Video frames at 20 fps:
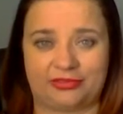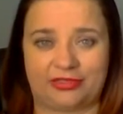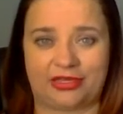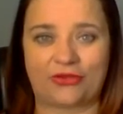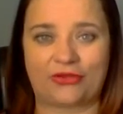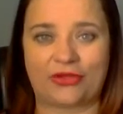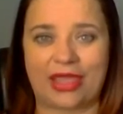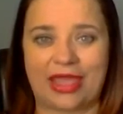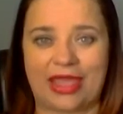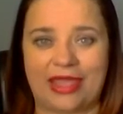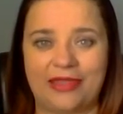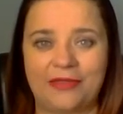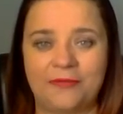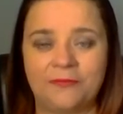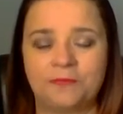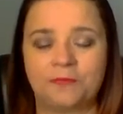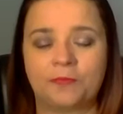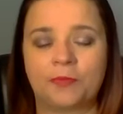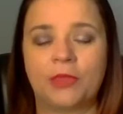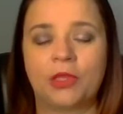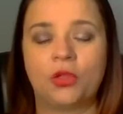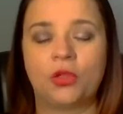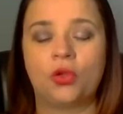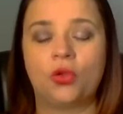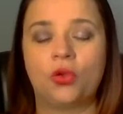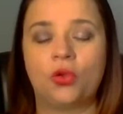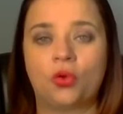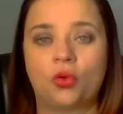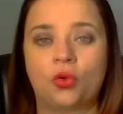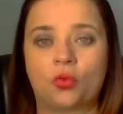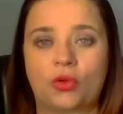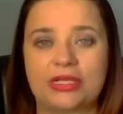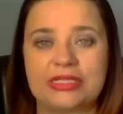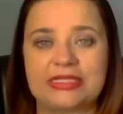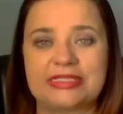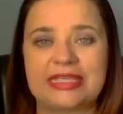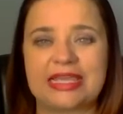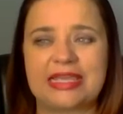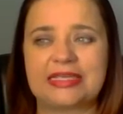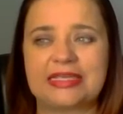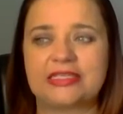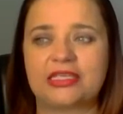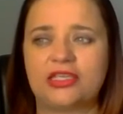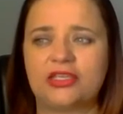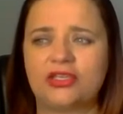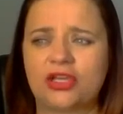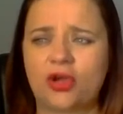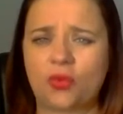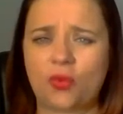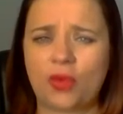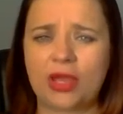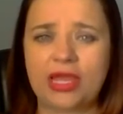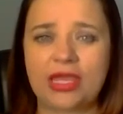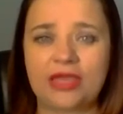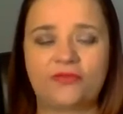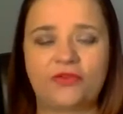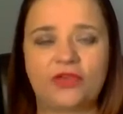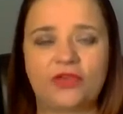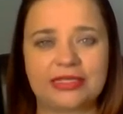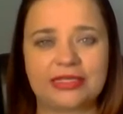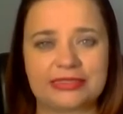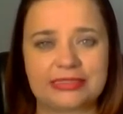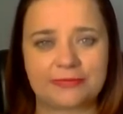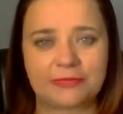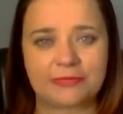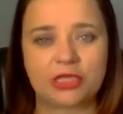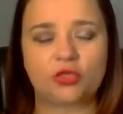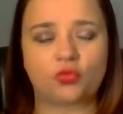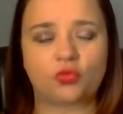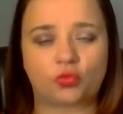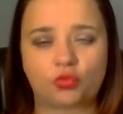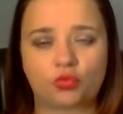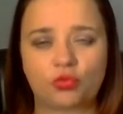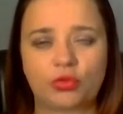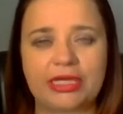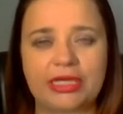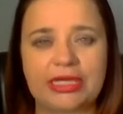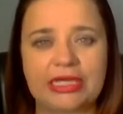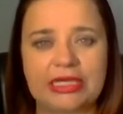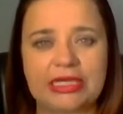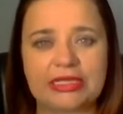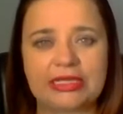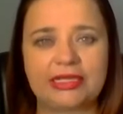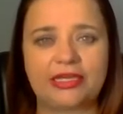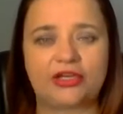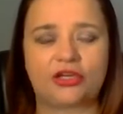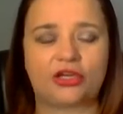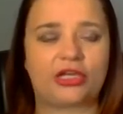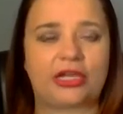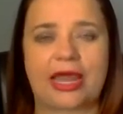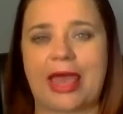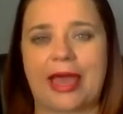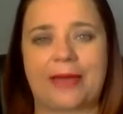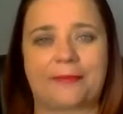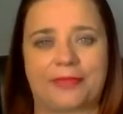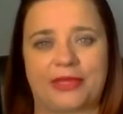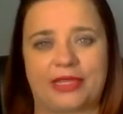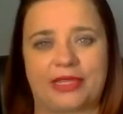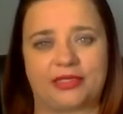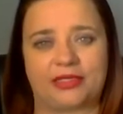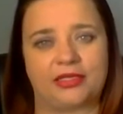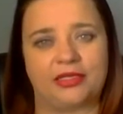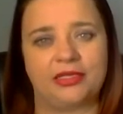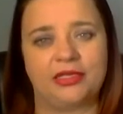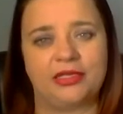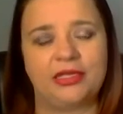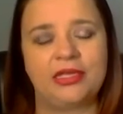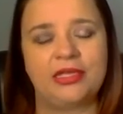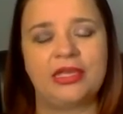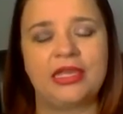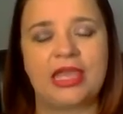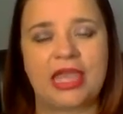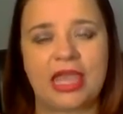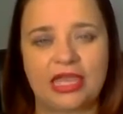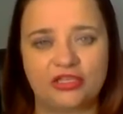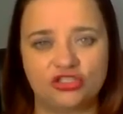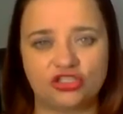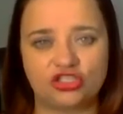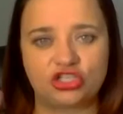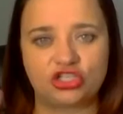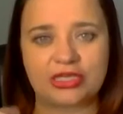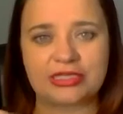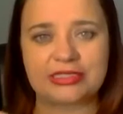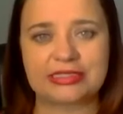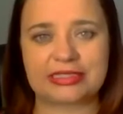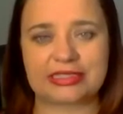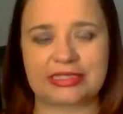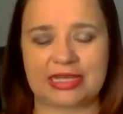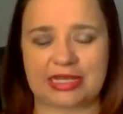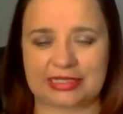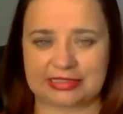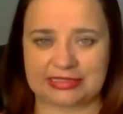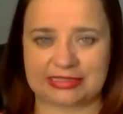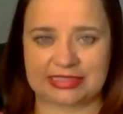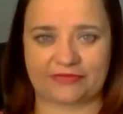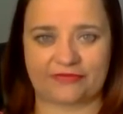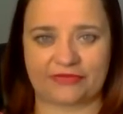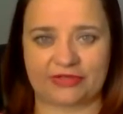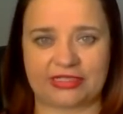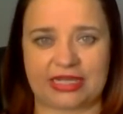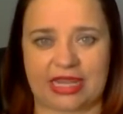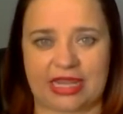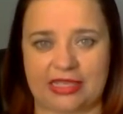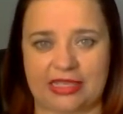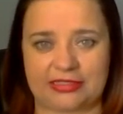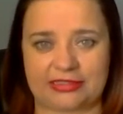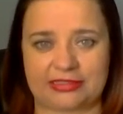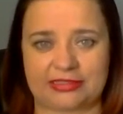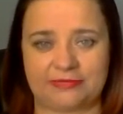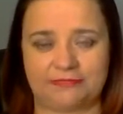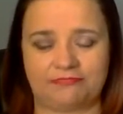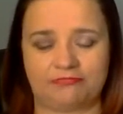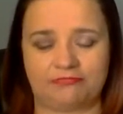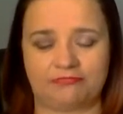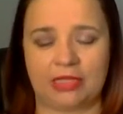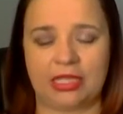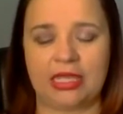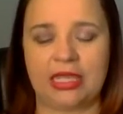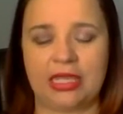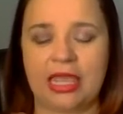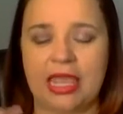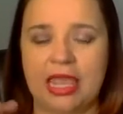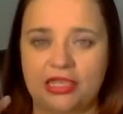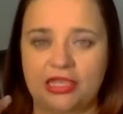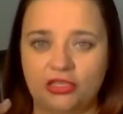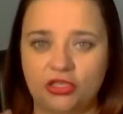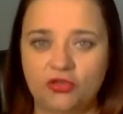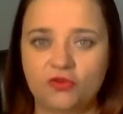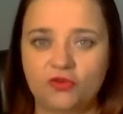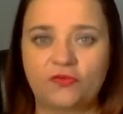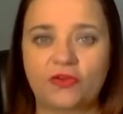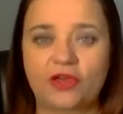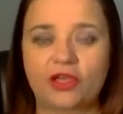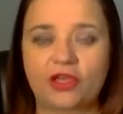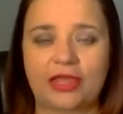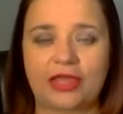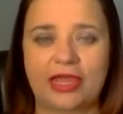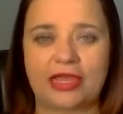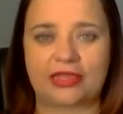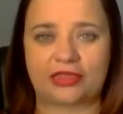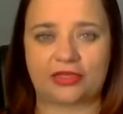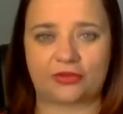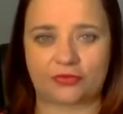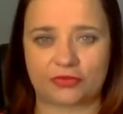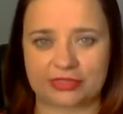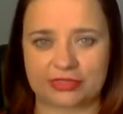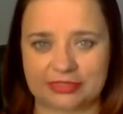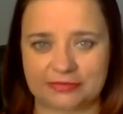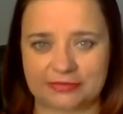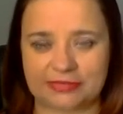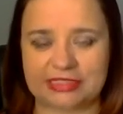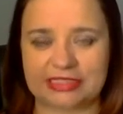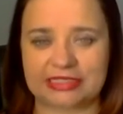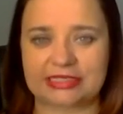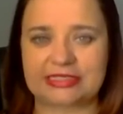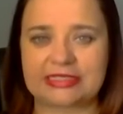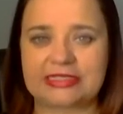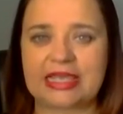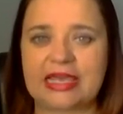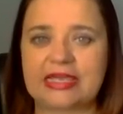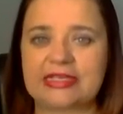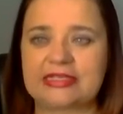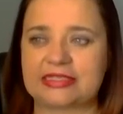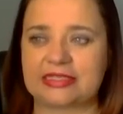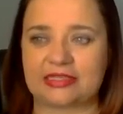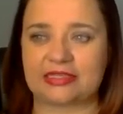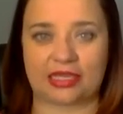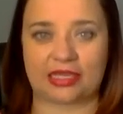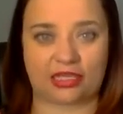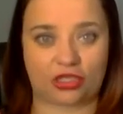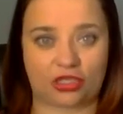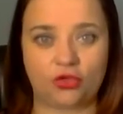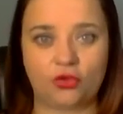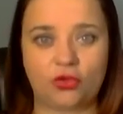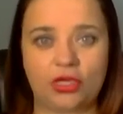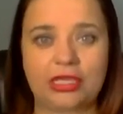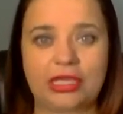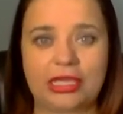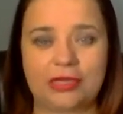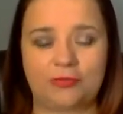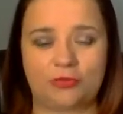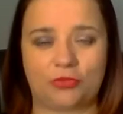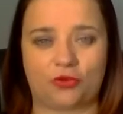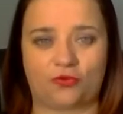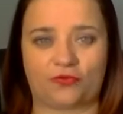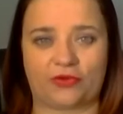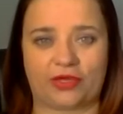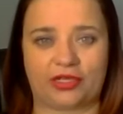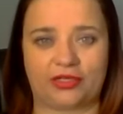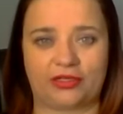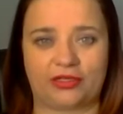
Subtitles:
okay? What I say is, you know what? If you had something really good happen in just the next 7 days, and you felt like there was some success and like you could keep moving,